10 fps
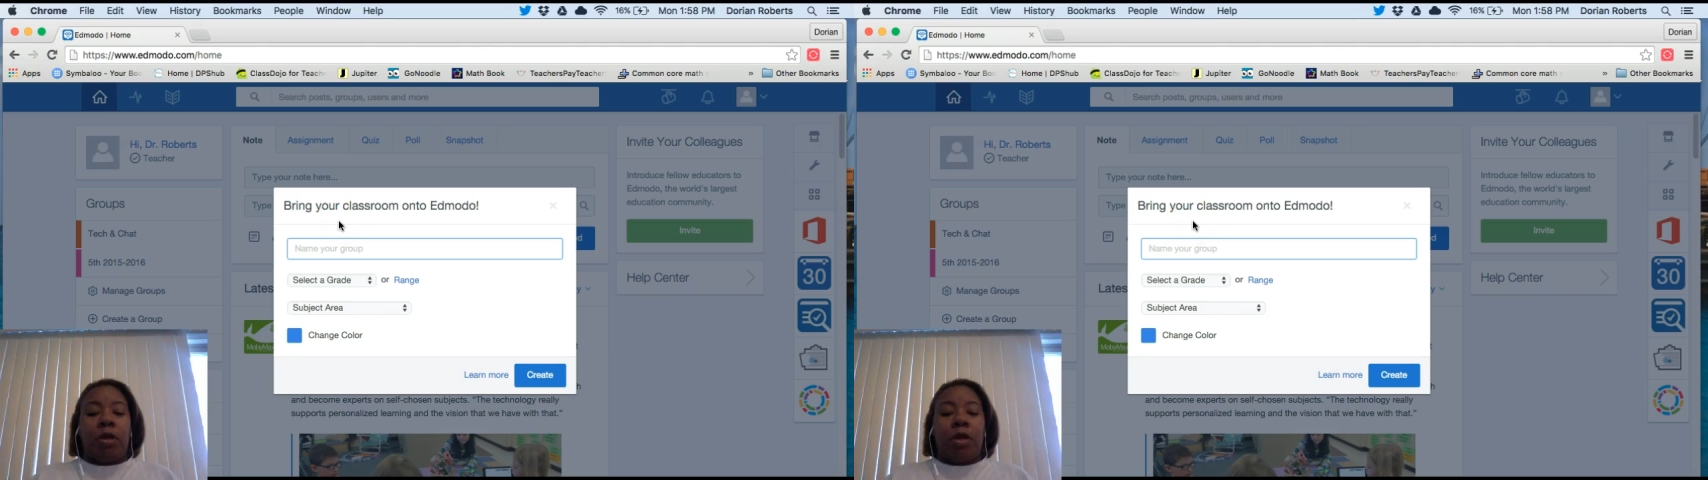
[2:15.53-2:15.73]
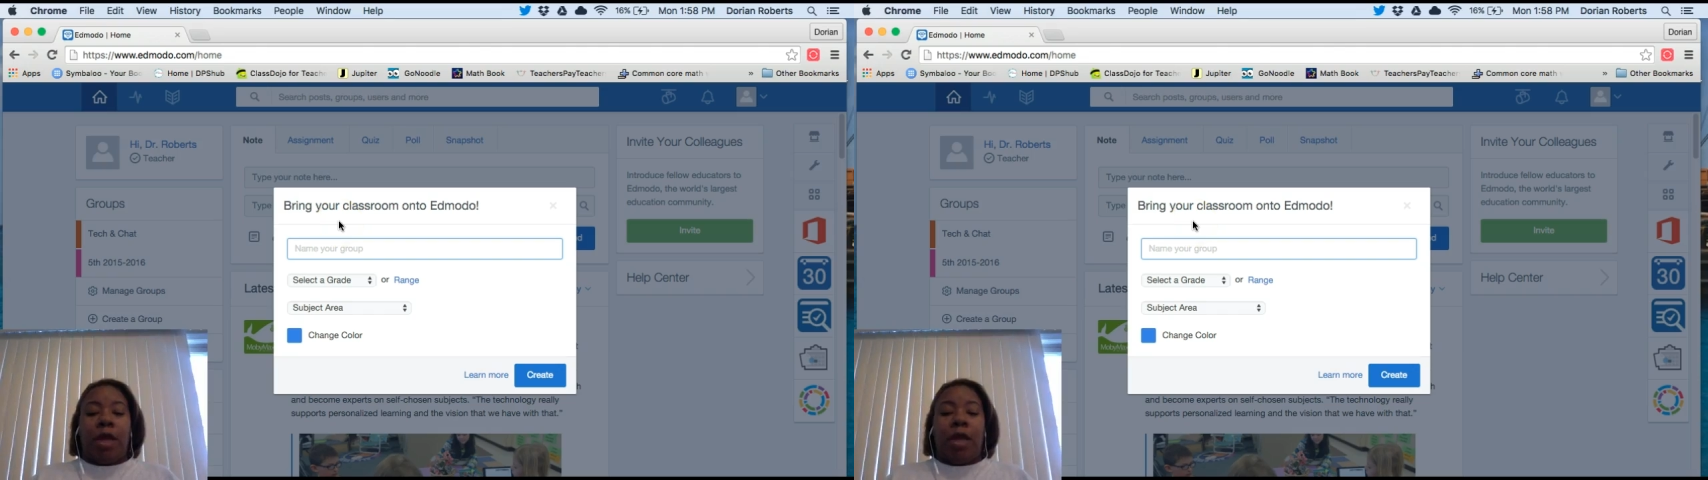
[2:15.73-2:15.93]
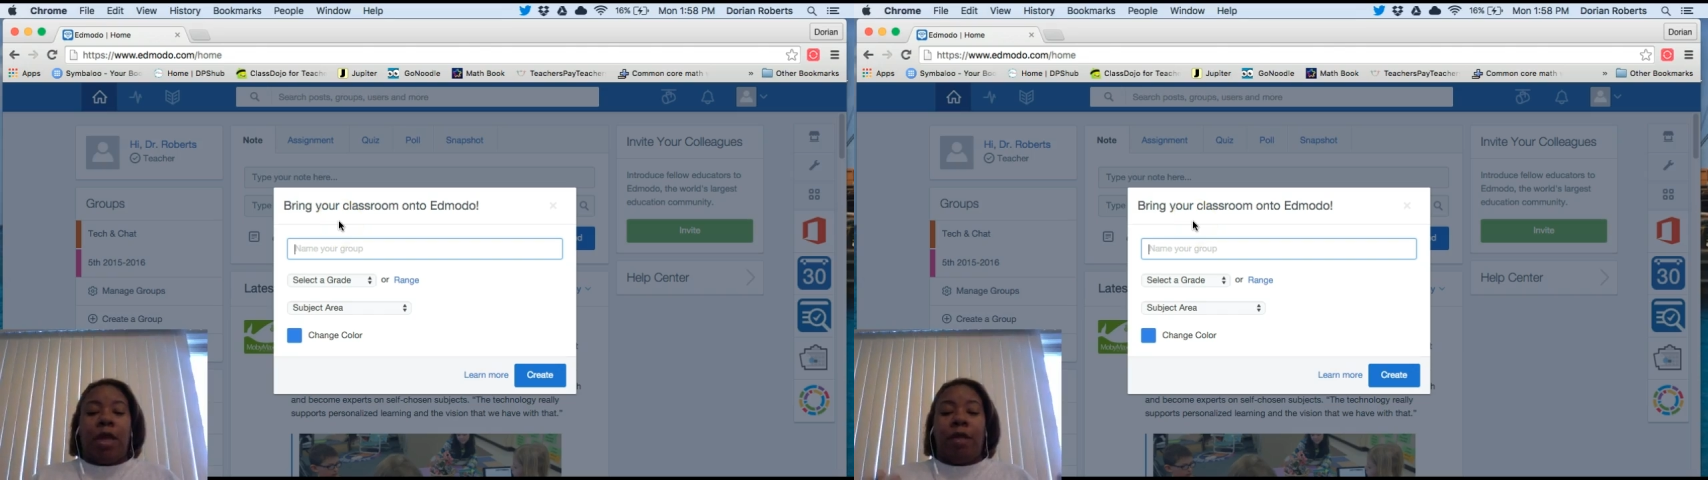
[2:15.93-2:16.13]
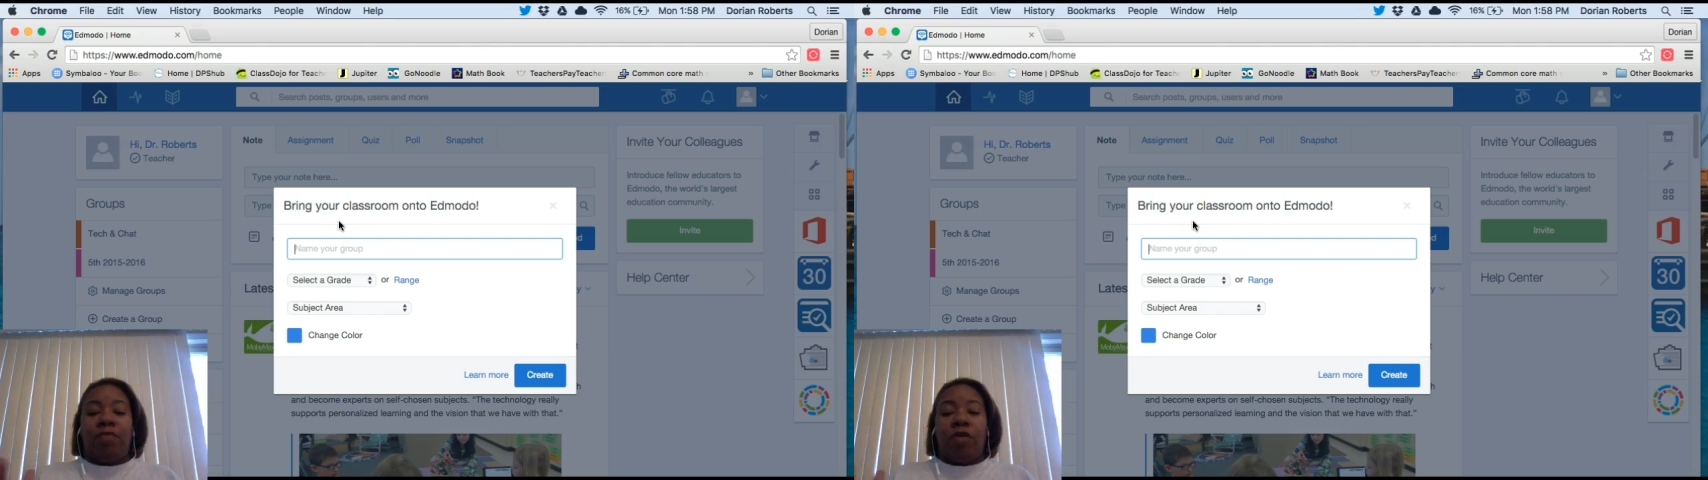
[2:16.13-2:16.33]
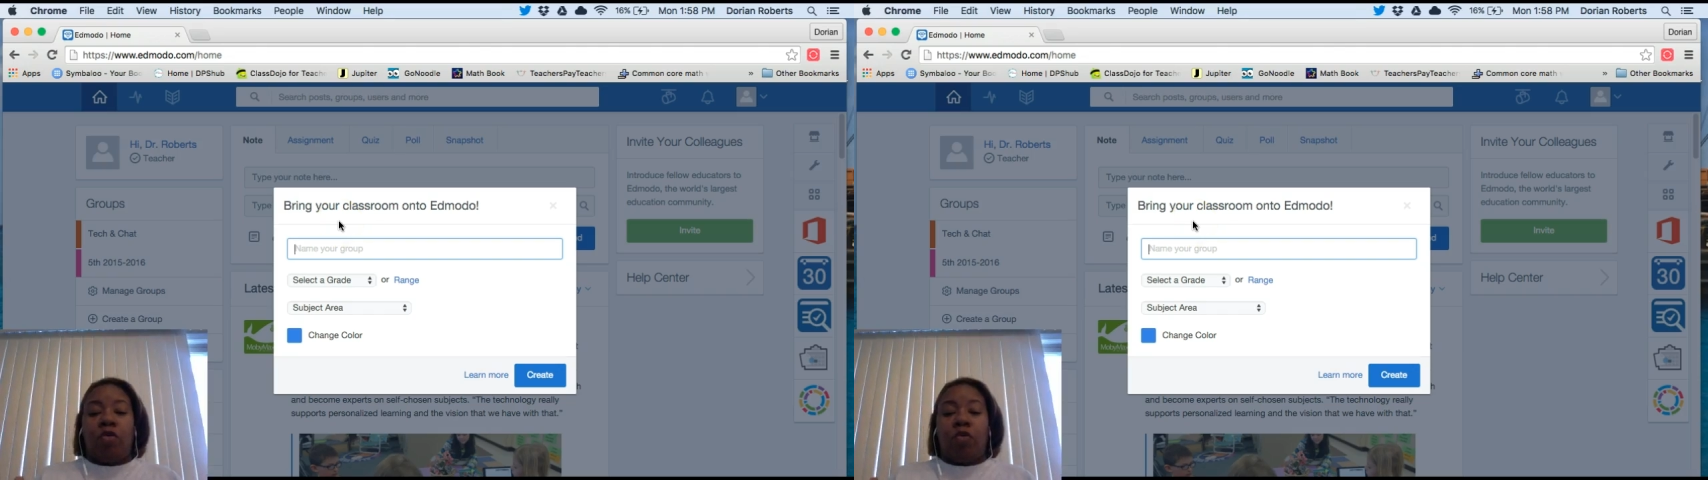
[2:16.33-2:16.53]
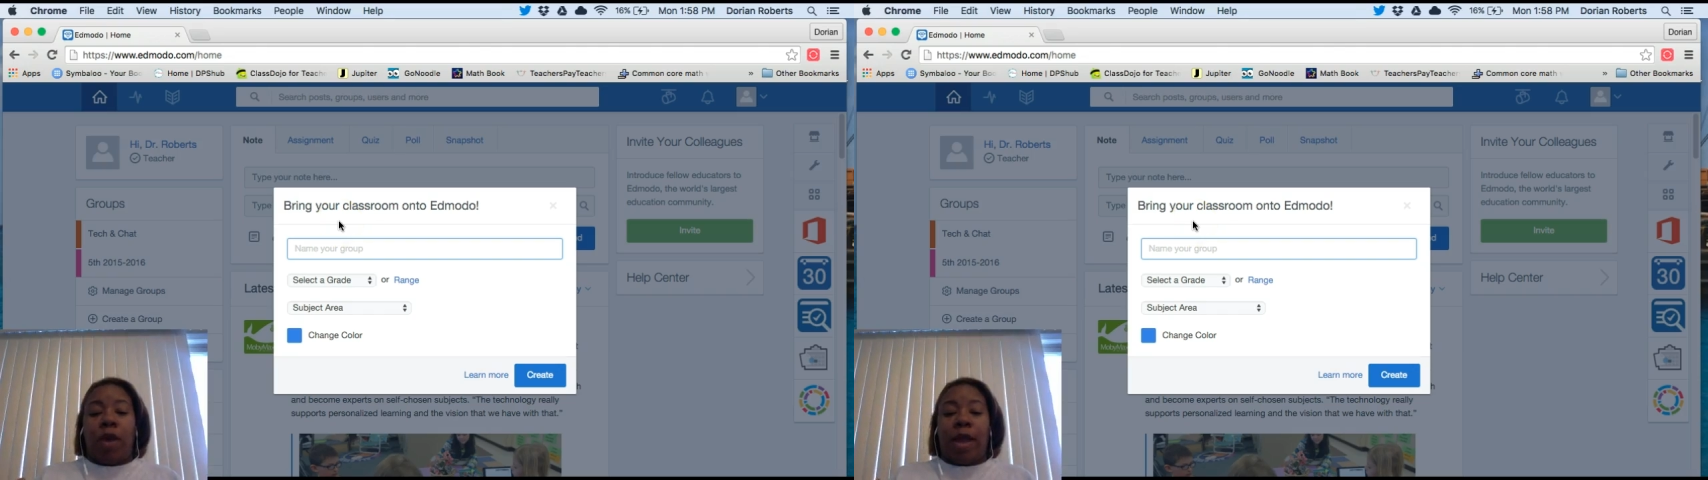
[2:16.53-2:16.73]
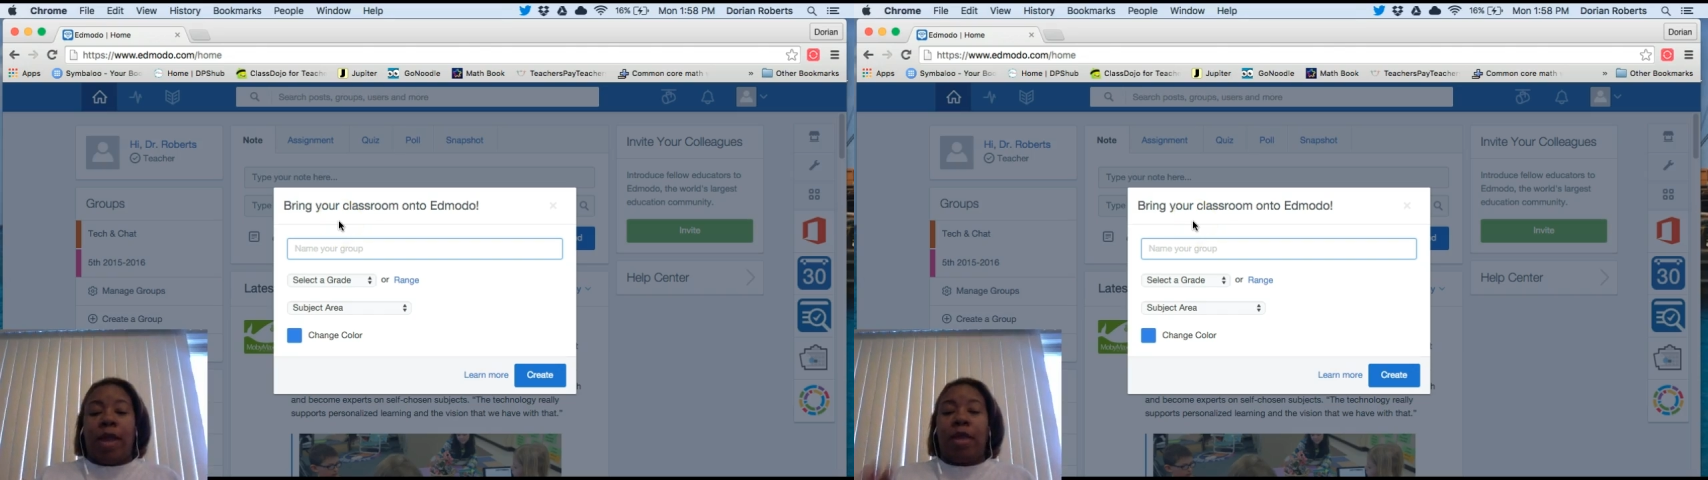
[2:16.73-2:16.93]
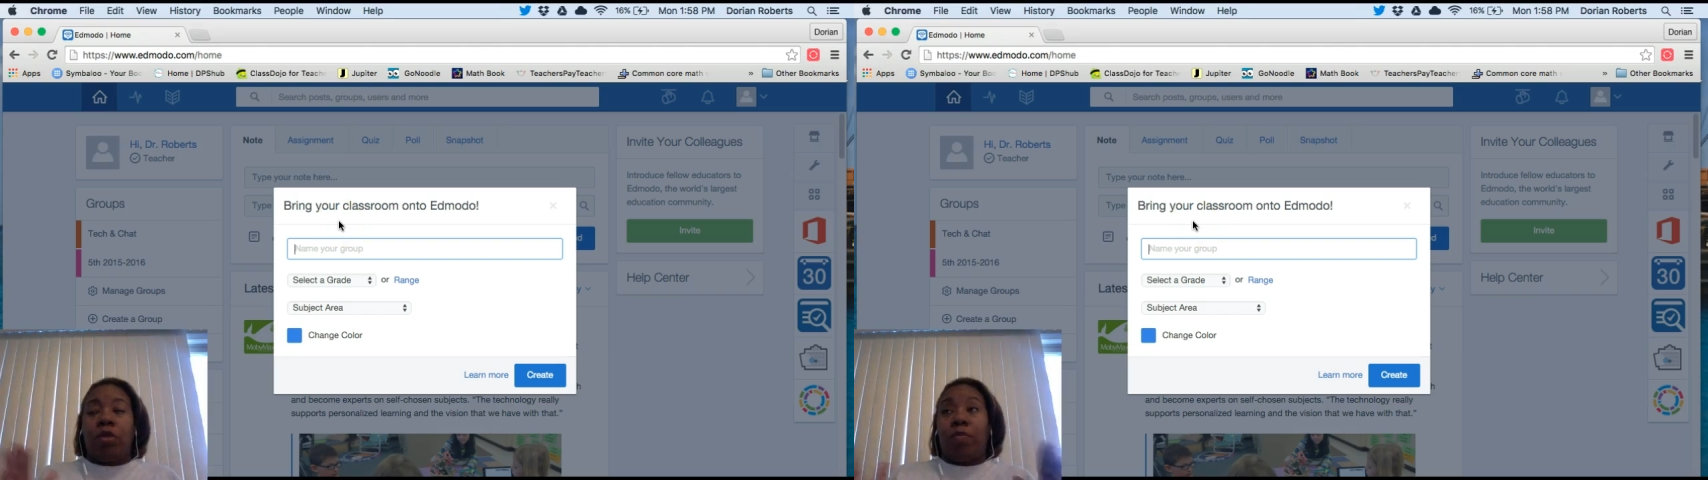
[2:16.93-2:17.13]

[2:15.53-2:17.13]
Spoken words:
name, the grade.